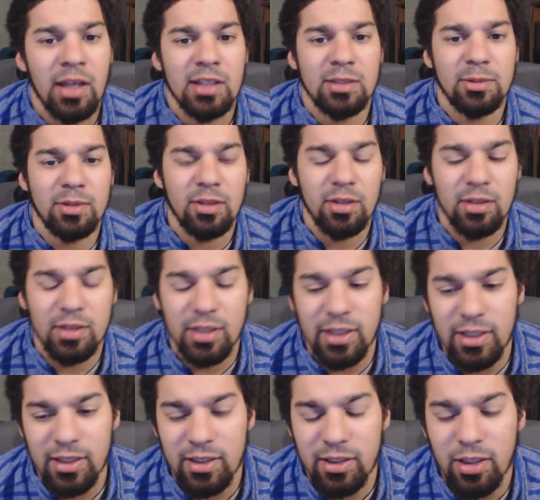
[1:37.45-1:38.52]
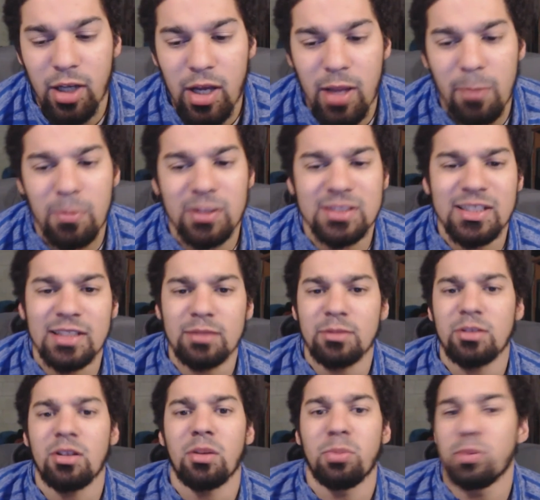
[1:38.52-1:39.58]
It's supposed to look clean and cut, but it's not
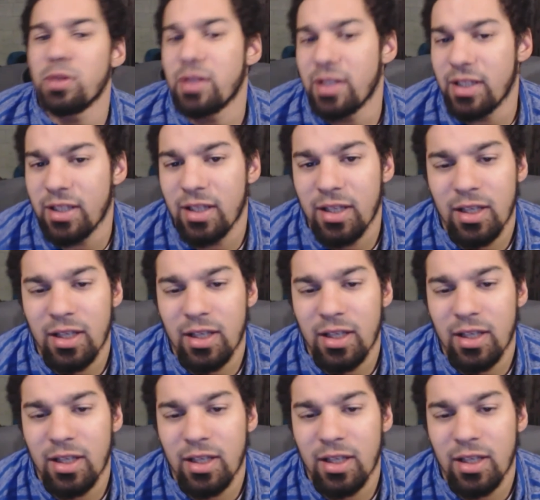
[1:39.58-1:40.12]
supposed to look pretty.